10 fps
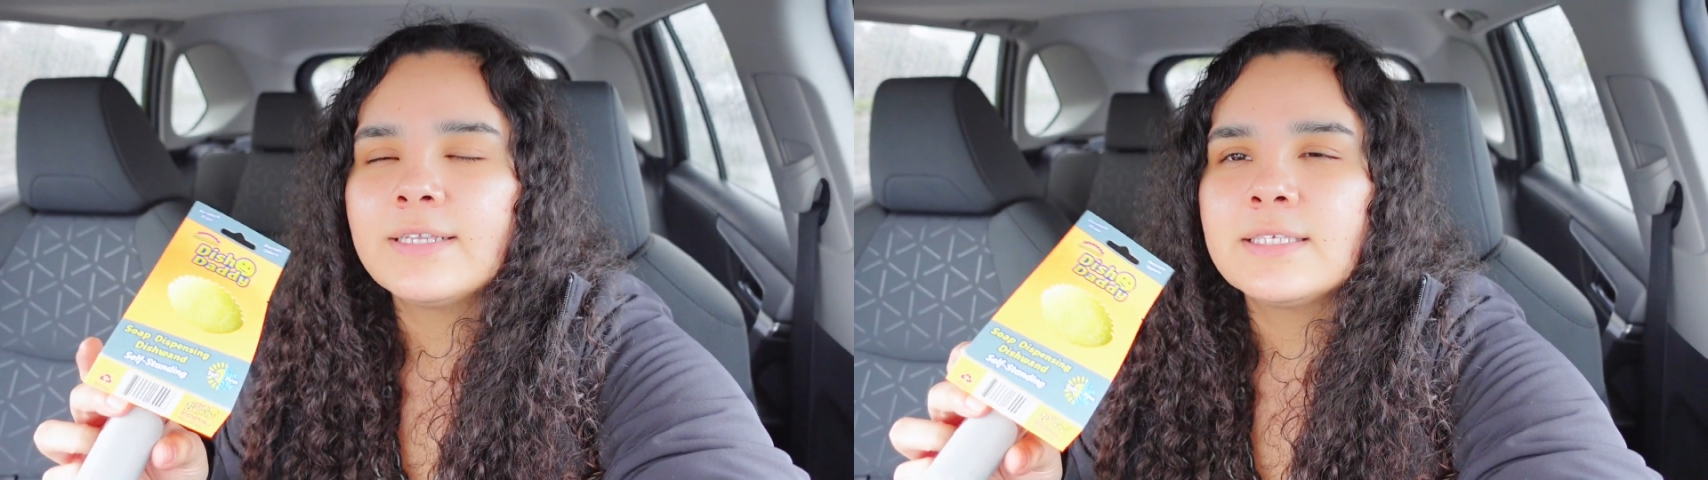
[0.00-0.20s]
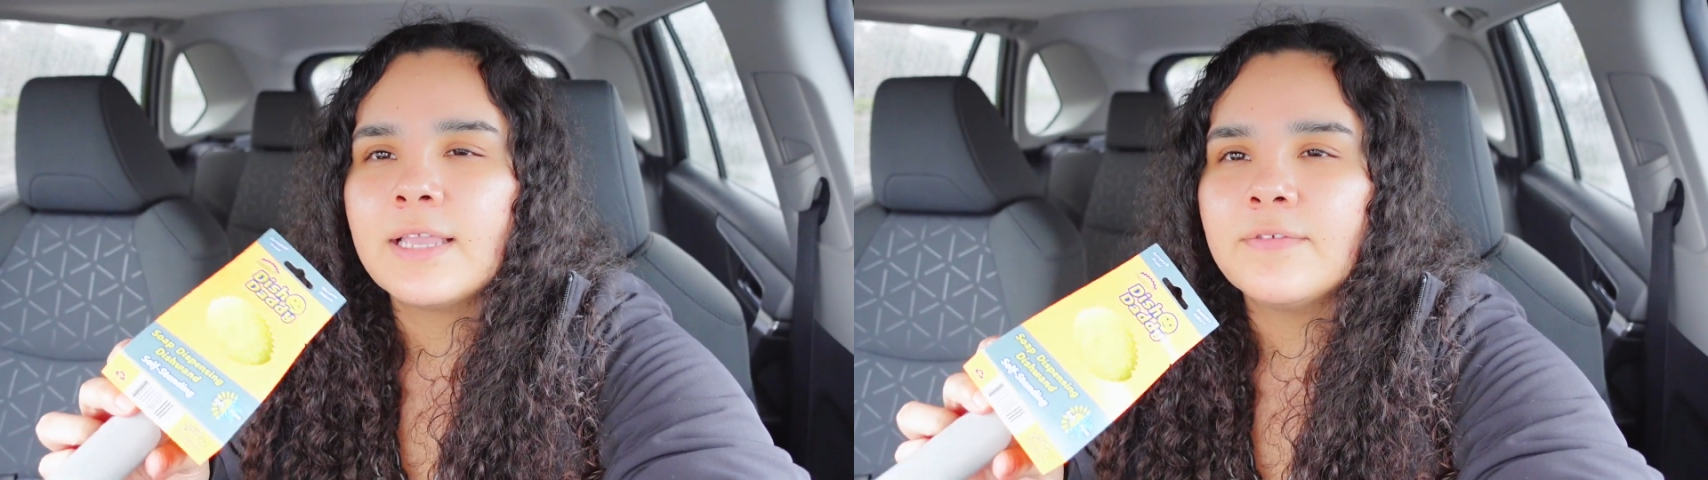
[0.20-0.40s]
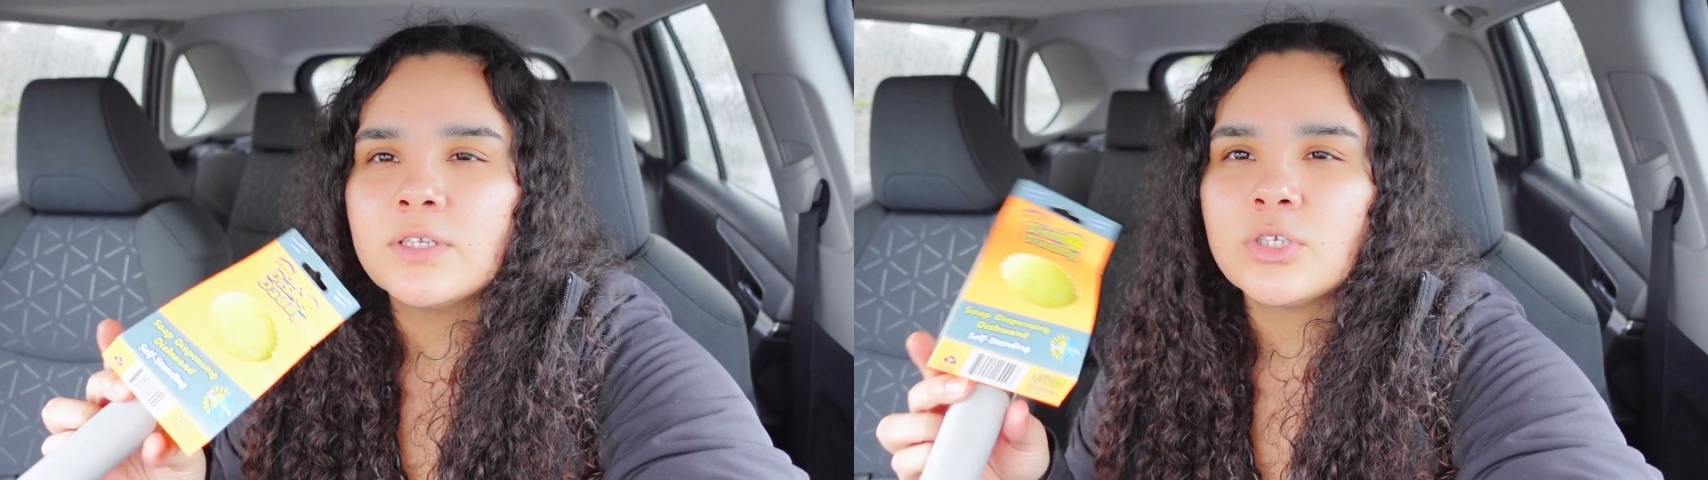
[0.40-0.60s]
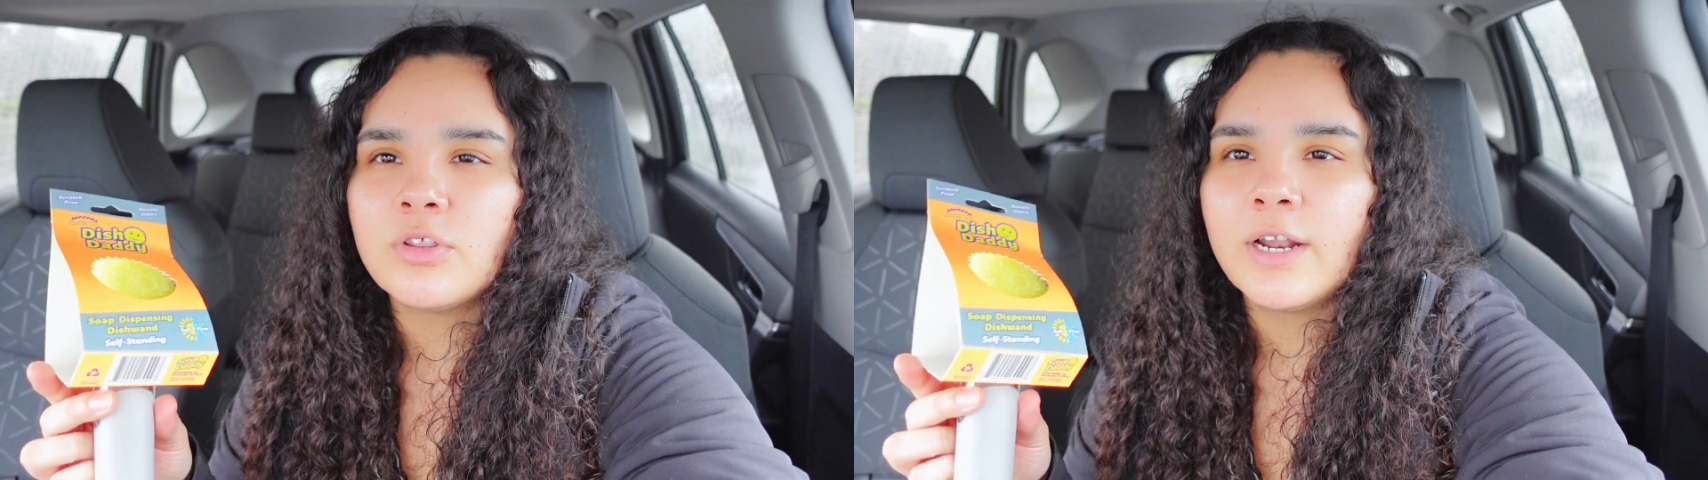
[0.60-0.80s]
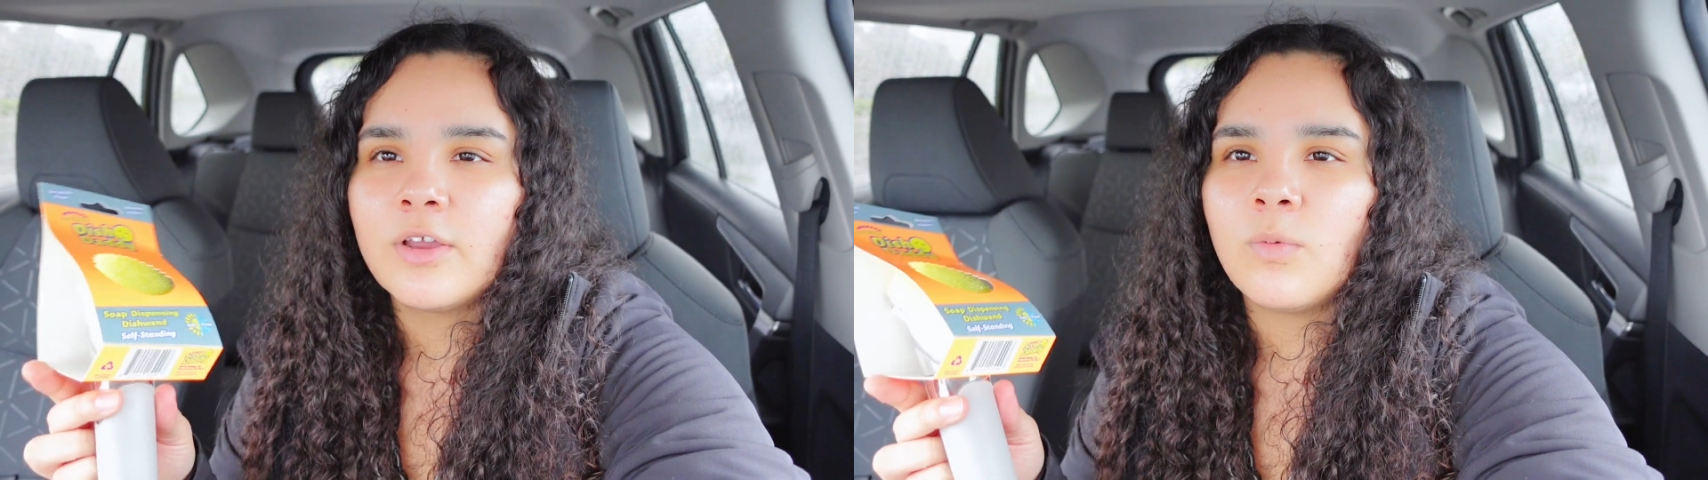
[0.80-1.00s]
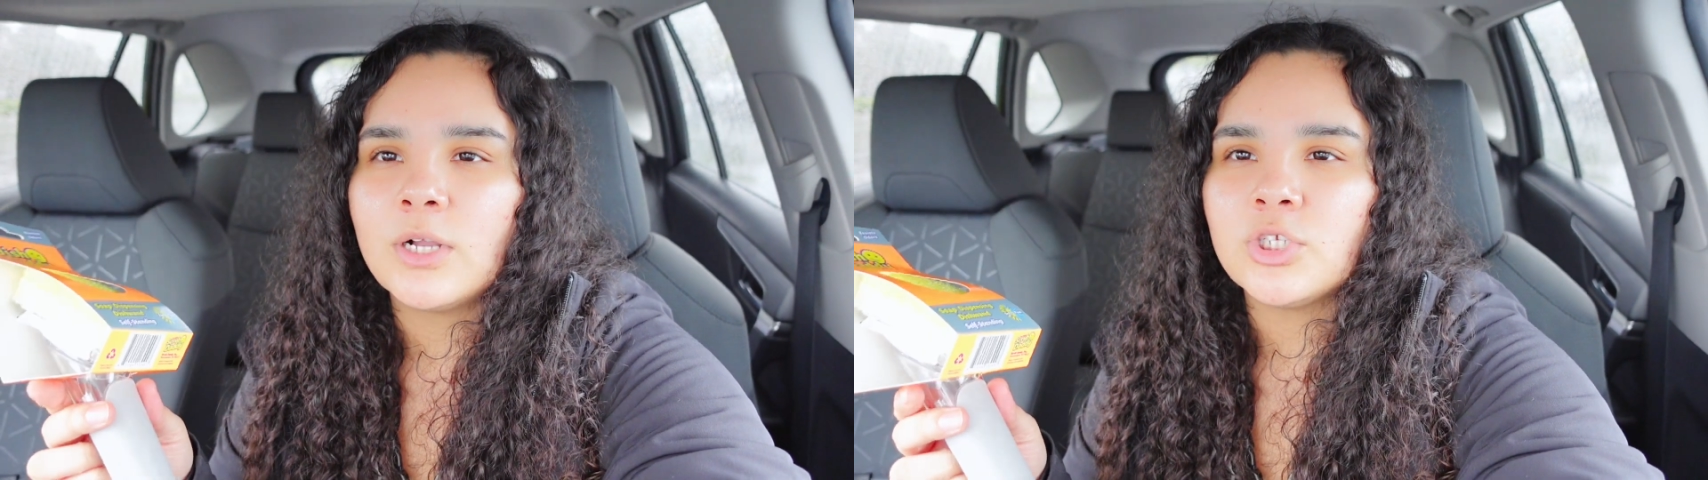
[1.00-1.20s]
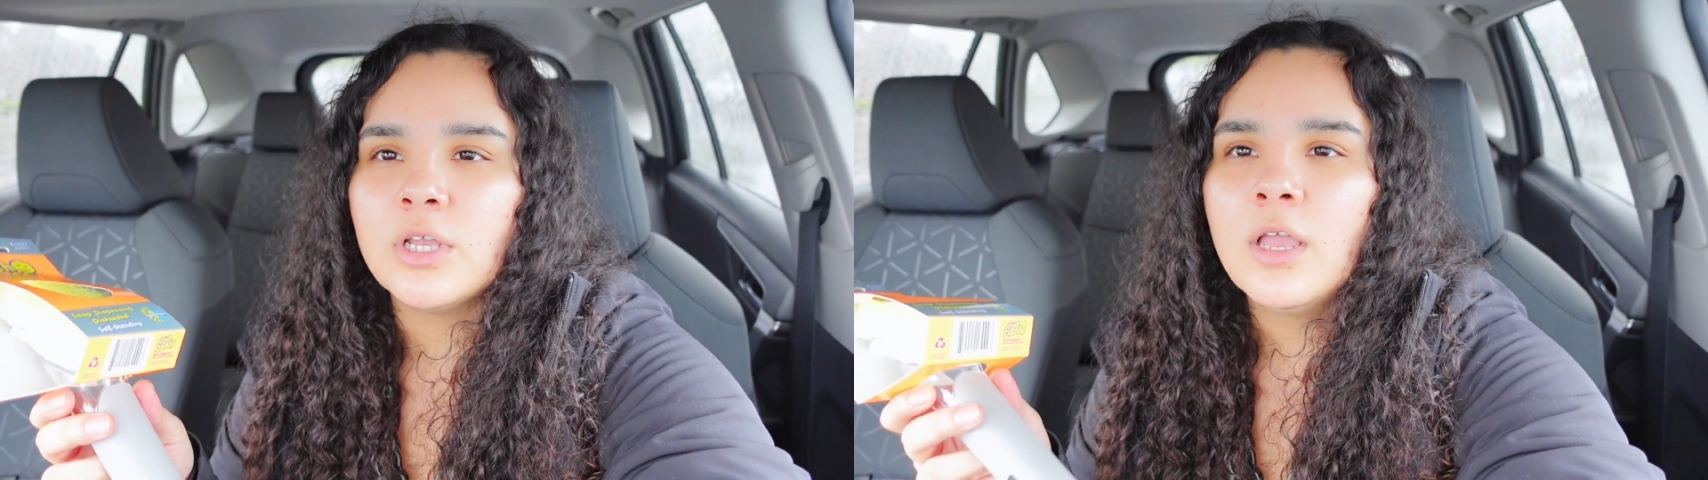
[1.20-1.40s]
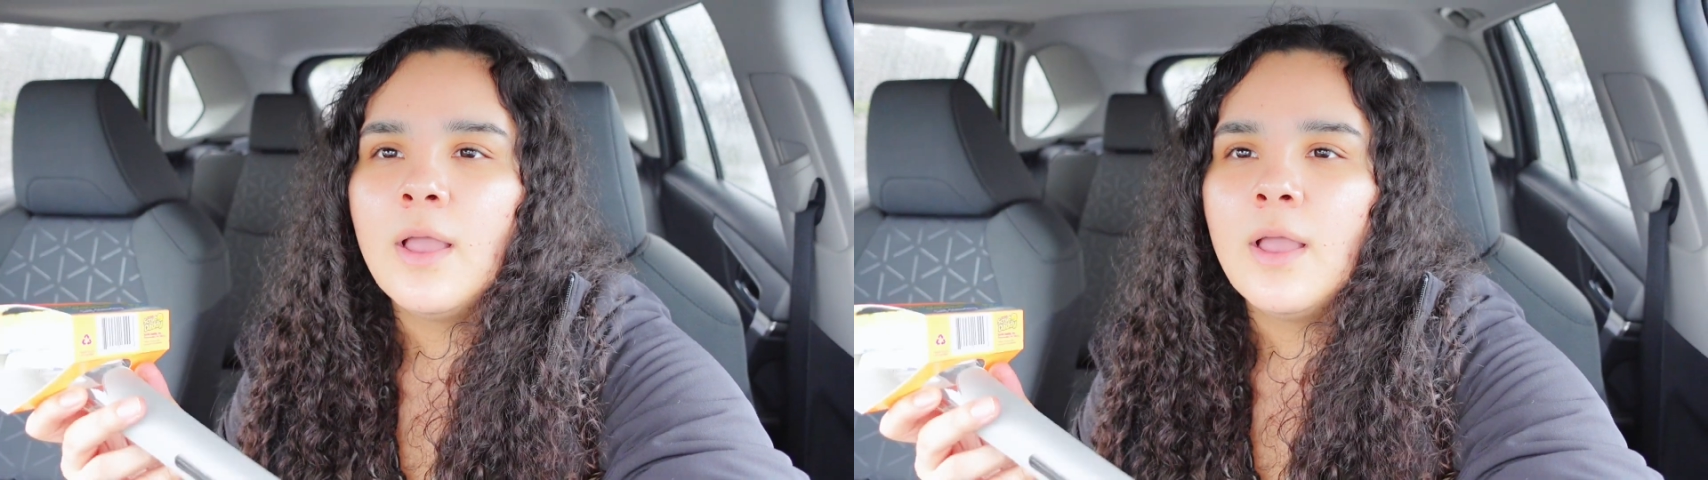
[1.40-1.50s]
I saved it so that I could watch it.